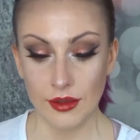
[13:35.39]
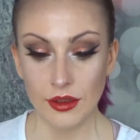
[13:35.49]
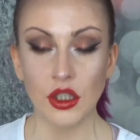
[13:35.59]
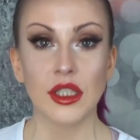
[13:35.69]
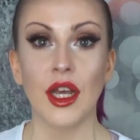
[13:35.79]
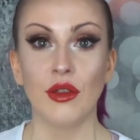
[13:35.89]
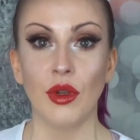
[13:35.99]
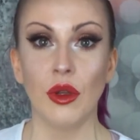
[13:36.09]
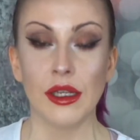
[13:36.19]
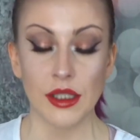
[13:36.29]

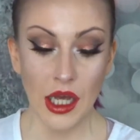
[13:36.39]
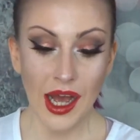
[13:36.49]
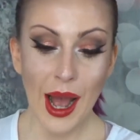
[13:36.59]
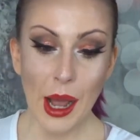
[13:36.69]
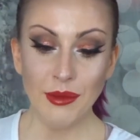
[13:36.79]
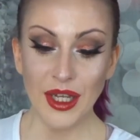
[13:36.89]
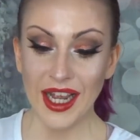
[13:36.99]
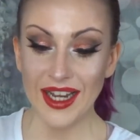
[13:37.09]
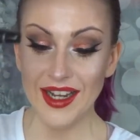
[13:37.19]
Okay,